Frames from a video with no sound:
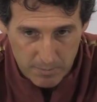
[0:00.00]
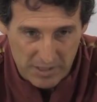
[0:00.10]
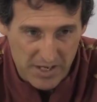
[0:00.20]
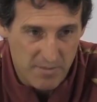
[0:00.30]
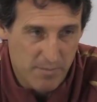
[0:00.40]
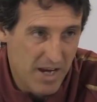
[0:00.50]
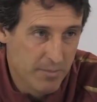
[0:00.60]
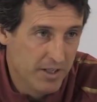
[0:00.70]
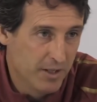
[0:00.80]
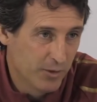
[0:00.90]
player
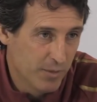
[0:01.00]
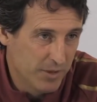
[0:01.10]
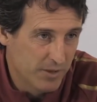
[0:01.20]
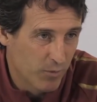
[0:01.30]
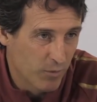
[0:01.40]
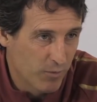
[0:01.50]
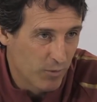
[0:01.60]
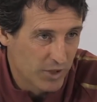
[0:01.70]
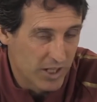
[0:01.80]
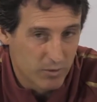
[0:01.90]
maybe on the pitch
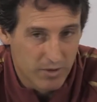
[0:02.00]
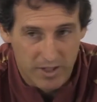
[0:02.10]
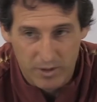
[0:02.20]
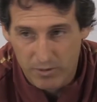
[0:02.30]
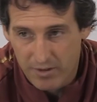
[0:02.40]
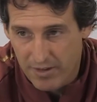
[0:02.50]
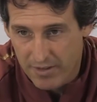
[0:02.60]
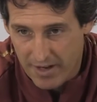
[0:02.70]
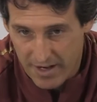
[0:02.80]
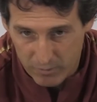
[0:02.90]
for Saturday, with
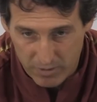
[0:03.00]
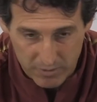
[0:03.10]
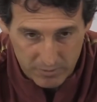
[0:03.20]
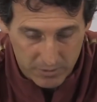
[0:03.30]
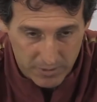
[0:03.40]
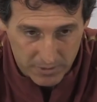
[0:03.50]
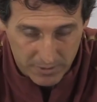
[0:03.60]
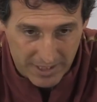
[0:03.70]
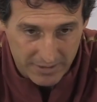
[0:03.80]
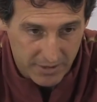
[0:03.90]
Hazard, with
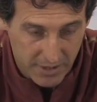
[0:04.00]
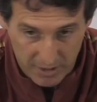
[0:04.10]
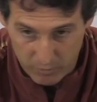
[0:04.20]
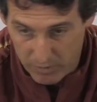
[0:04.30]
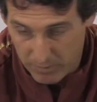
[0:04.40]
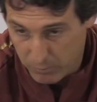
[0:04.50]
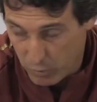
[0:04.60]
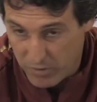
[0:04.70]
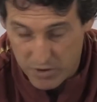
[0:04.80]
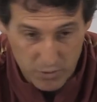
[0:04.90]
Kanté, with
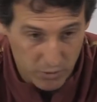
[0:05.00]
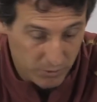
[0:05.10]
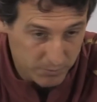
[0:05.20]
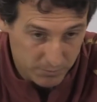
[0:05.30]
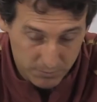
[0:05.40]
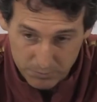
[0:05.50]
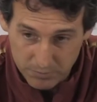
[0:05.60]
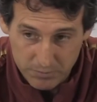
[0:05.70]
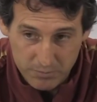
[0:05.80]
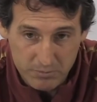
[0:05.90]
Giroud,
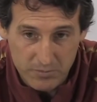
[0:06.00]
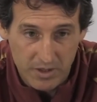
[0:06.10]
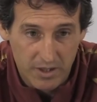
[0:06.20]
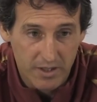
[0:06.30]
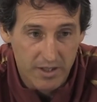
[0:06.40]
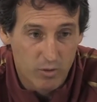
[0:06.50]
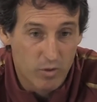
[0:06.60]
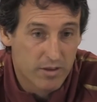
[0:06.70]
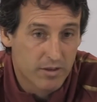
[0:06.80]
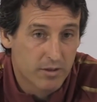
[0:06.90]

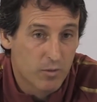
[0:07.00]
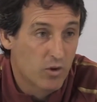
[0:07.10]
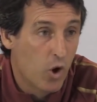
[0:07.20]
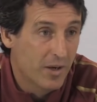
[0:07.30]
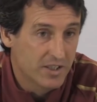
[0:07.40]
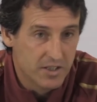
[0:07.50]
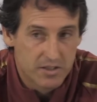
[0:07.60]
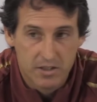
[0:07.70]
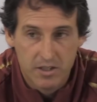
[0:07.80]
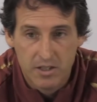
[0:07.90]
with
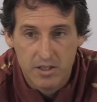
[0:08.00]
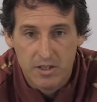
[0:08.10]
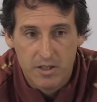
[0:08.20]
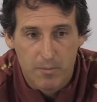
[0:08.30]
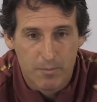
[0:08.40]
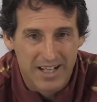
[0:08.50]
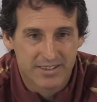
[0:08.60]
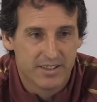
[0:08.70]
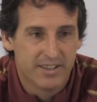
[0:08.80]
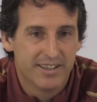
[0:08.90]
Kovacic. But
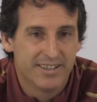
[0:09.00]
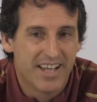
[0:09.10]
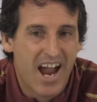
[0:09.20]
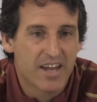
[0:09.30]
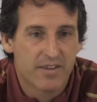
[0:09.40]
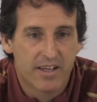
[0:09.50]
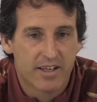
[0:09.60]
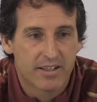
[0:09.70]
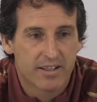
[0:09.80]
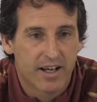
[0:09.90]
the
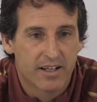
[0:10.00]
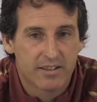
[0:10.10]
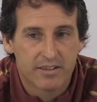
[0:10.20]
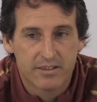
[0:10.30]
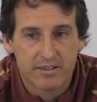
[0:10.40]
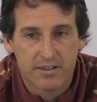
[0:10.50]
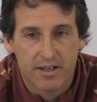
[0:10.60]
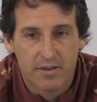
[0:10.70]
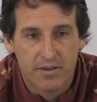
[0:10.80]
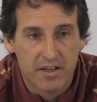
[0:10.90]
idea and
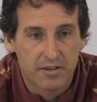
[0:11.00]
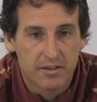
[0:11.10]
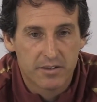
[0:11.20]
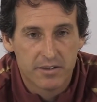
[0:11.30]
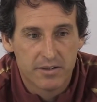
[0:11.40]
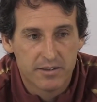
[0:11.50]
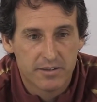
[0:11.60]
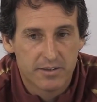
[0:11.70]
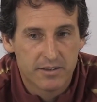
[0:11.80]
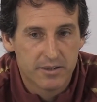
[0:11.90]
I think
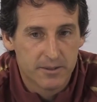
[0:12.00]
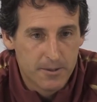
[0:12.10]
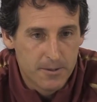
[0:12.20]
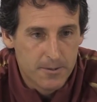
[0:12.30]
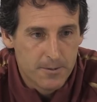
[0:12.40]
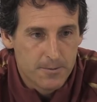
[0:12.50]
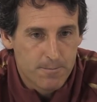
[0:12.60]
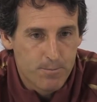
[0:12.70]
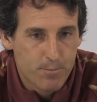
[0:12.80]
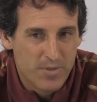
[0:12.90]

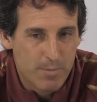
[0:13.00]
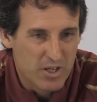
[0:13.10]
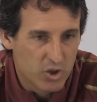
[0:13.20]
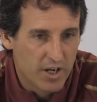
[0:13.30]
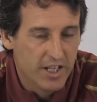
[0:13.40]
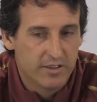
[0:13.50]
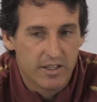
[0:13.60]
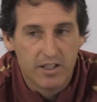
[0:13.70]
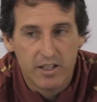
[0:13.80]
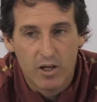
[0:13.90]
the
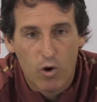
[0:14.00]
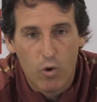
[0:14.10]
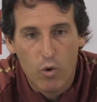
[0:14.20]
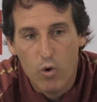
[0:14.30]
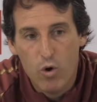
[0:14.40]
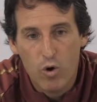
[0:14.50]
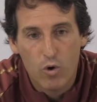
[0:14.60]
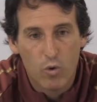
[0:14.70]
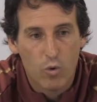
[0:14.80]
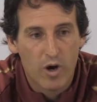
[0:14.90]
personality who
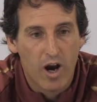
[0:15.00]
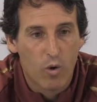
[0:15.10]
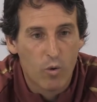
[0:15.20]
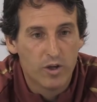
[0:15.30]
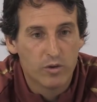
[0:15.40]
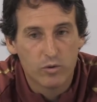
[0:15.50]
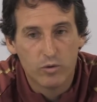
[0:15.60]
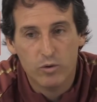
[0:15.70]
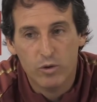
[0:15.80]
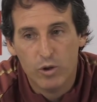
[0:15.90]
we are going
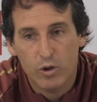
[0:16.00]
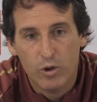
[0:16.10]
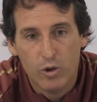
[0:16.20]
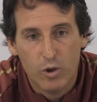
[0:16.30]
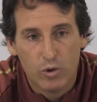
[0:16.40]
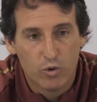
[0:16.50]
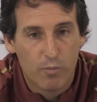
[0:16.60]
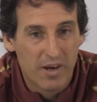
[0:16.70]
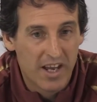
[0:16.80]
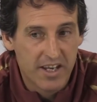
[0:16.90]
to
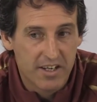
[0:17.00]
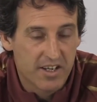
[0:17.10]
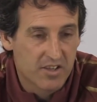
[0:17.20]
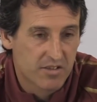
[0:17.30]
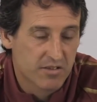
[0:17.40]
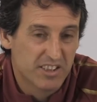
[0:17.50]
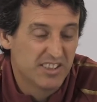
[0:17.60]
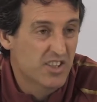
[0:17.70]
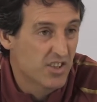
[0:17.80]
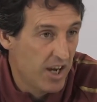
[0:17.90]
play is
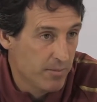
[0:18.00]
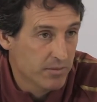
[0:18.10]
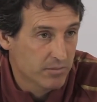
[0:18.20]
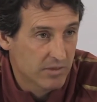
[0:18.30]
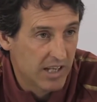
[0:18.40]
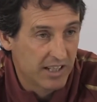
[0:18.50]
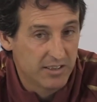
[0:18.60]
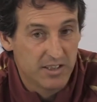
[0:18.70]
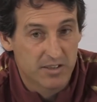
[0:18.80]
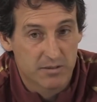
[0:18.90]
the same like
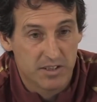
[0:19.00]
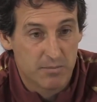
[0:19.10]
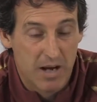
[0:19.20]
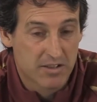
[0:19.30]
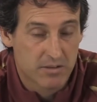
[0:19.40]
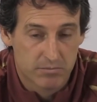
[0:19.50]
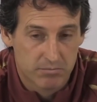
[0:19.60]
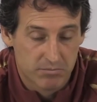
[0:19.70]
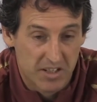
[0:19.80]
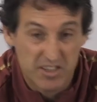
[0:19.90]
this match.
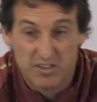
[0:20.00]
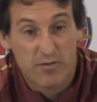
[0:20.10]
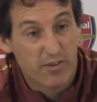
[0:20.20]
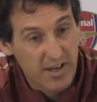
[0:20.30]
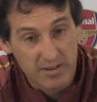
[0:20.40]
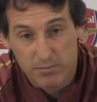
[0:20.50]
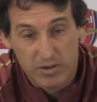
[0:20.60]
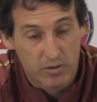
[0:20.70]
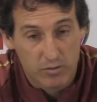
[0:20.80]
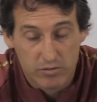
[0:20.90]
It's different
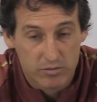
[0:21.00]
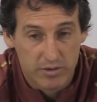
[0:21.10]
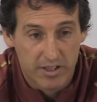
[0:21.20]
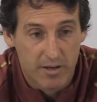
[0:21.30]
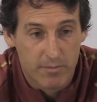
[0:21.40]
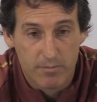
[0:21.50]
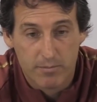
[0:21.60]
because they are